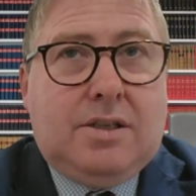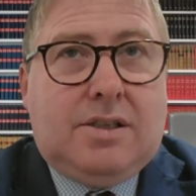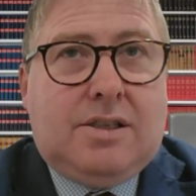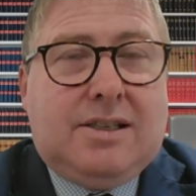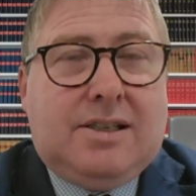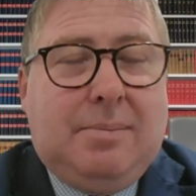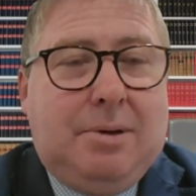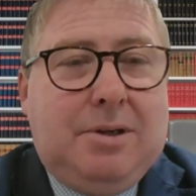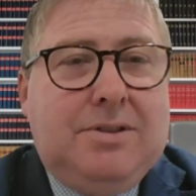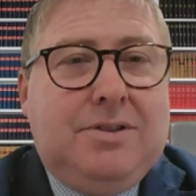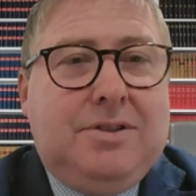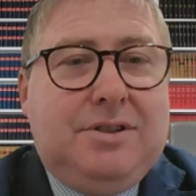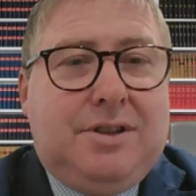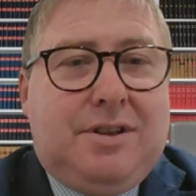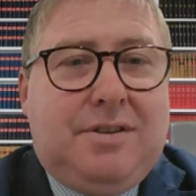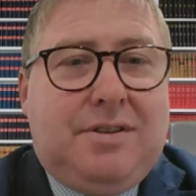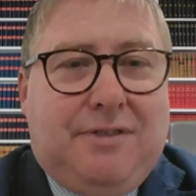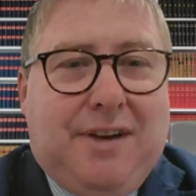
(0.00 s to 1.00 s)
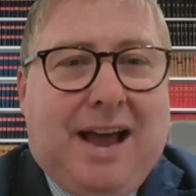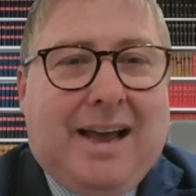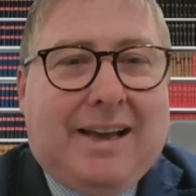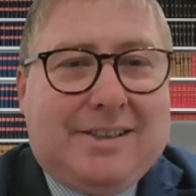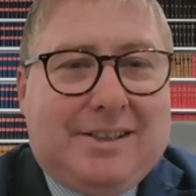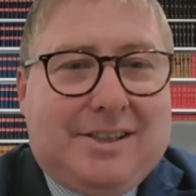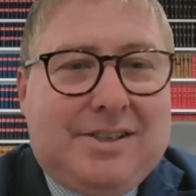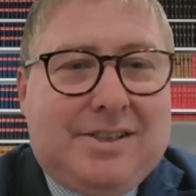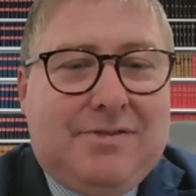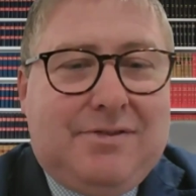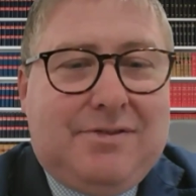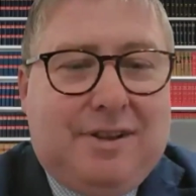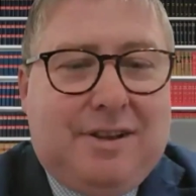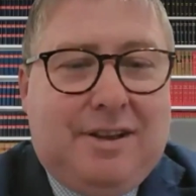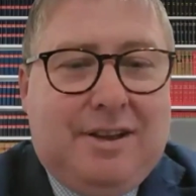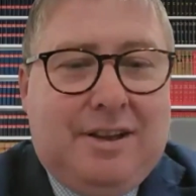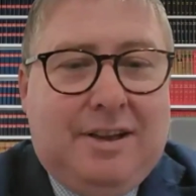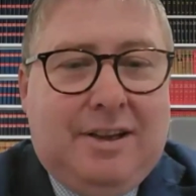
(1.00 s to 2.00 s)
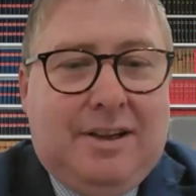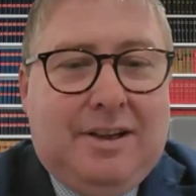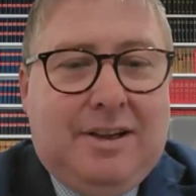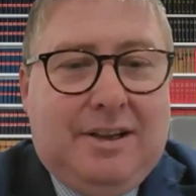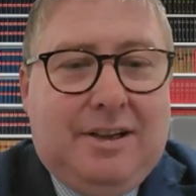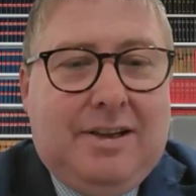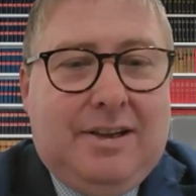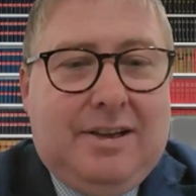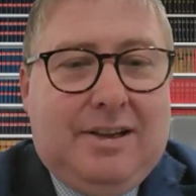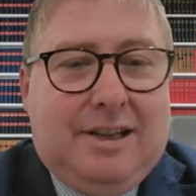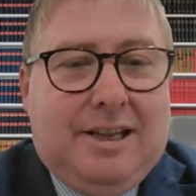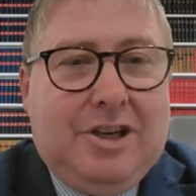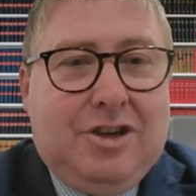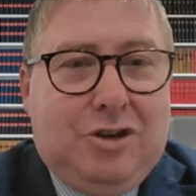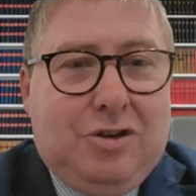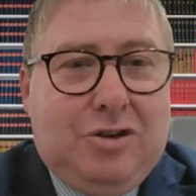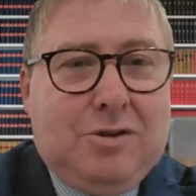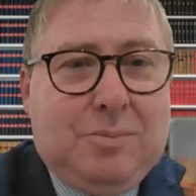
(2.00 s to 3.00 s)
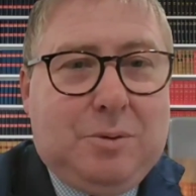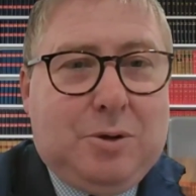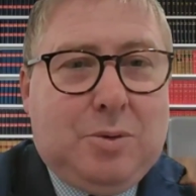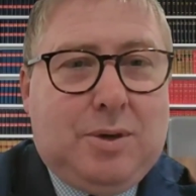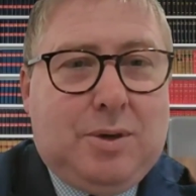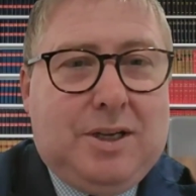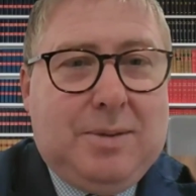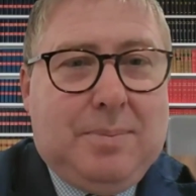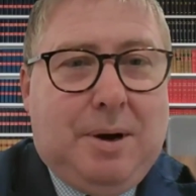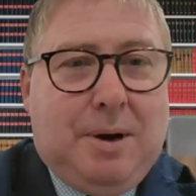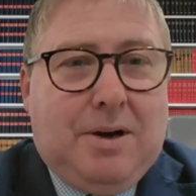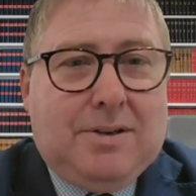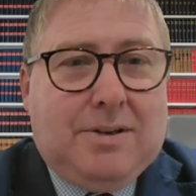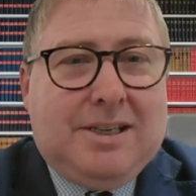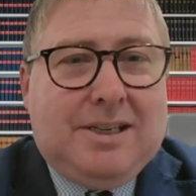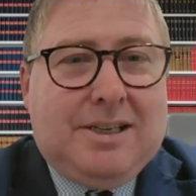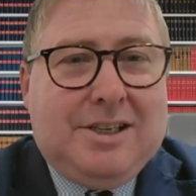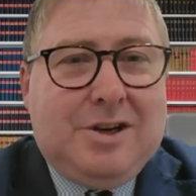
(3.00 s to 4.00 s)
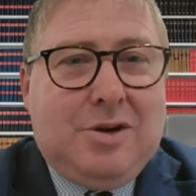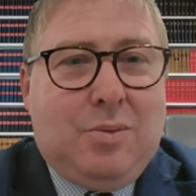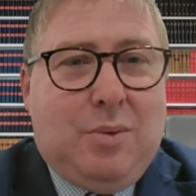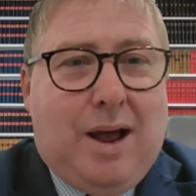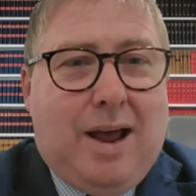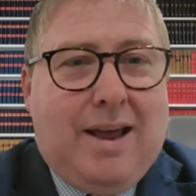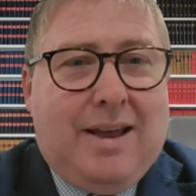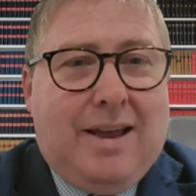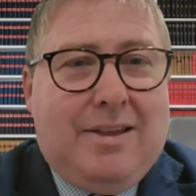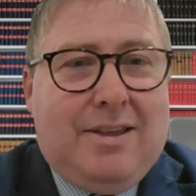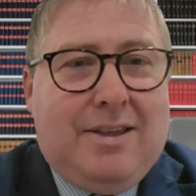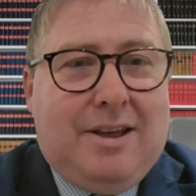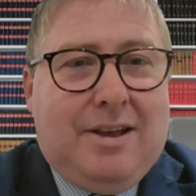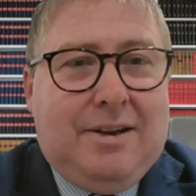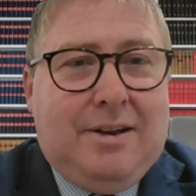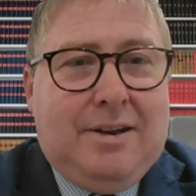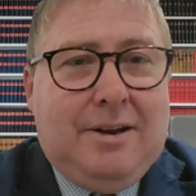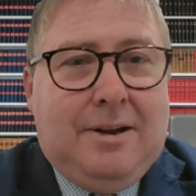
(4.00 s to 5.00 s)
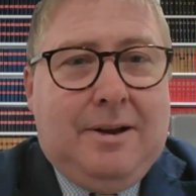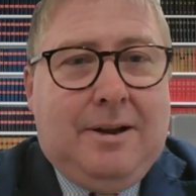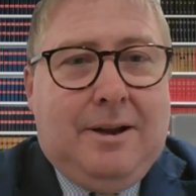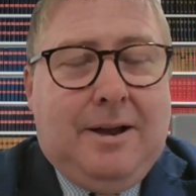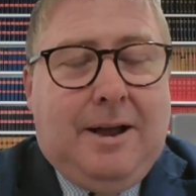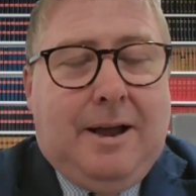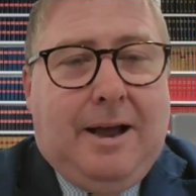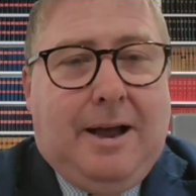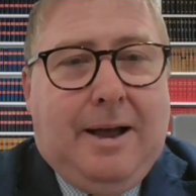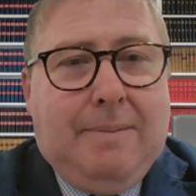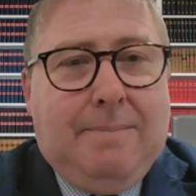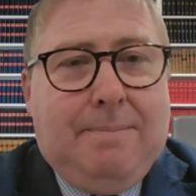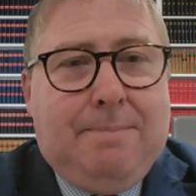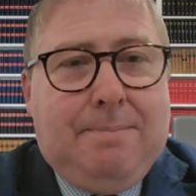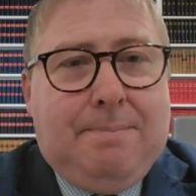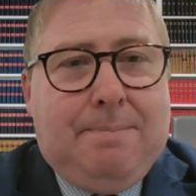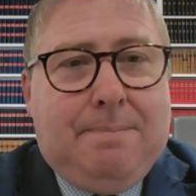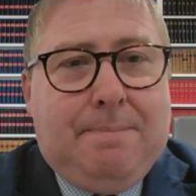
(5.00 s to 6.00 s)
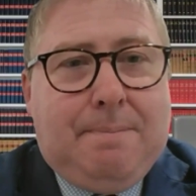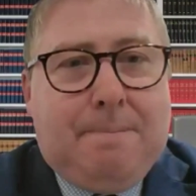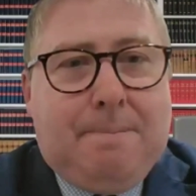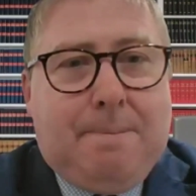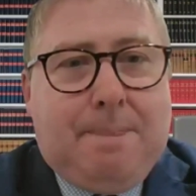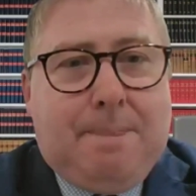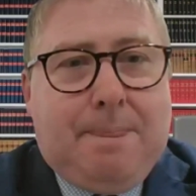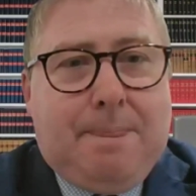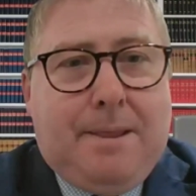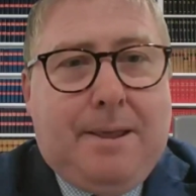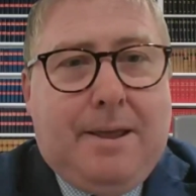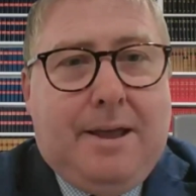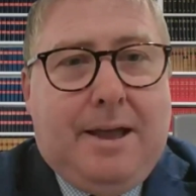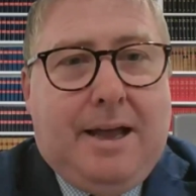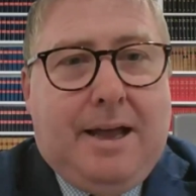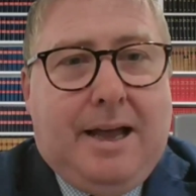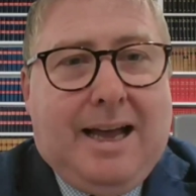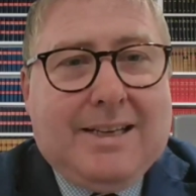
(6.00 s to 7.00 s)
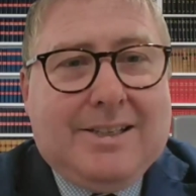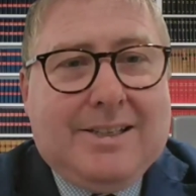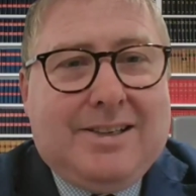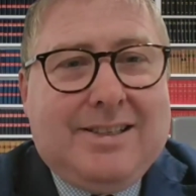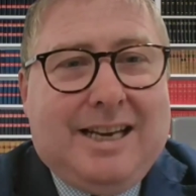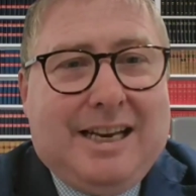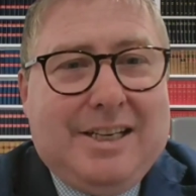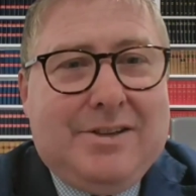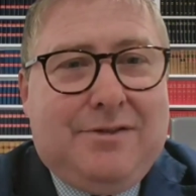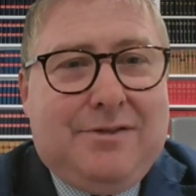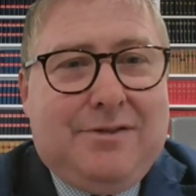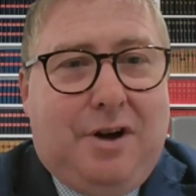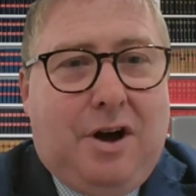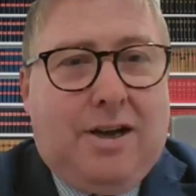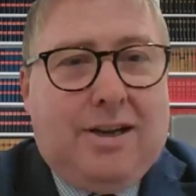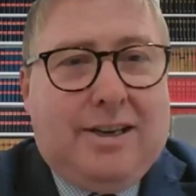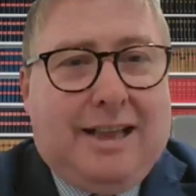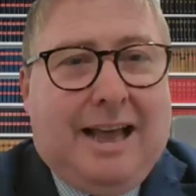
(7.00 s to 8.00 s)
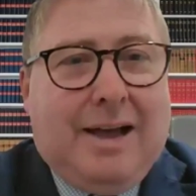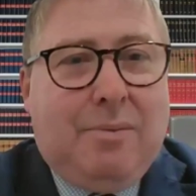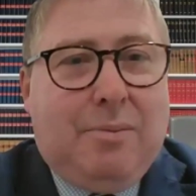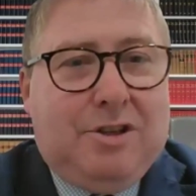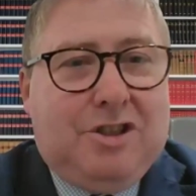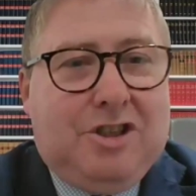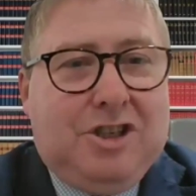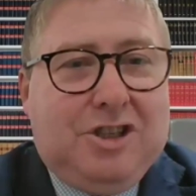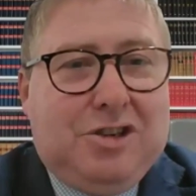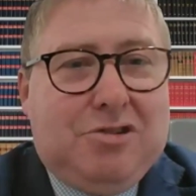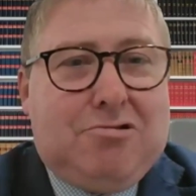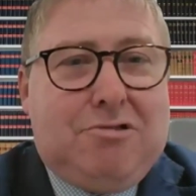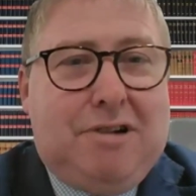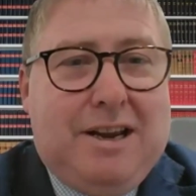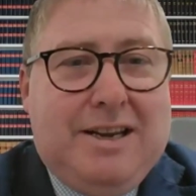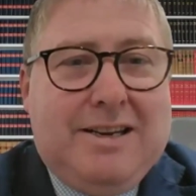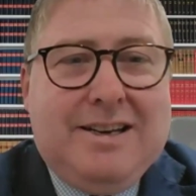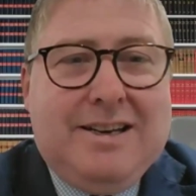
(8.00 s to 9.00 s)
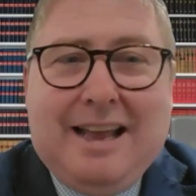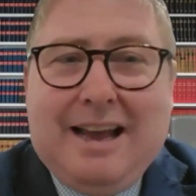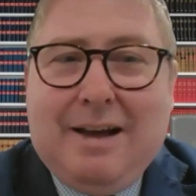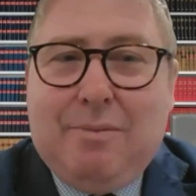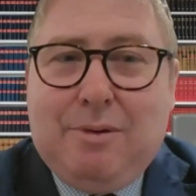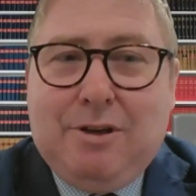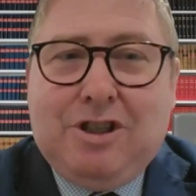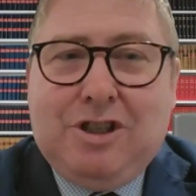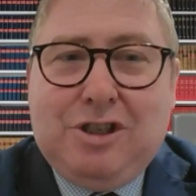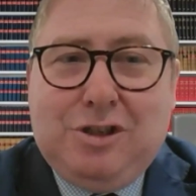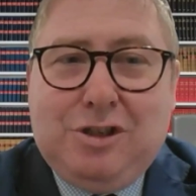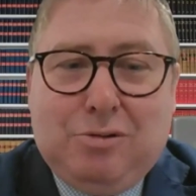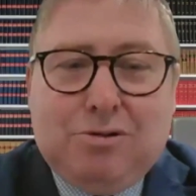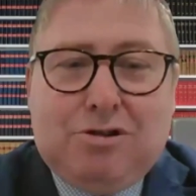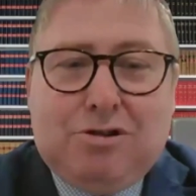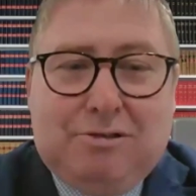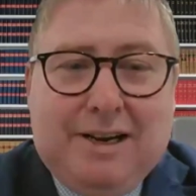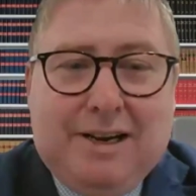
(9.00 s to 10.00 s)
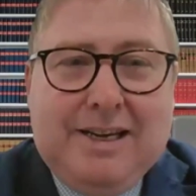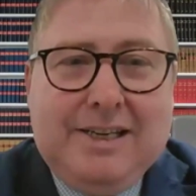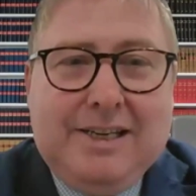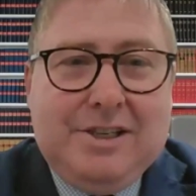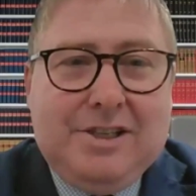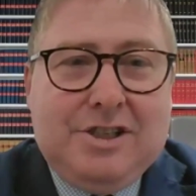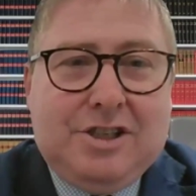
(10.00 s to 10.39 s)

summoned the facts of the issues between the parties in a way that has identified that which is agreed and that which is not agreed.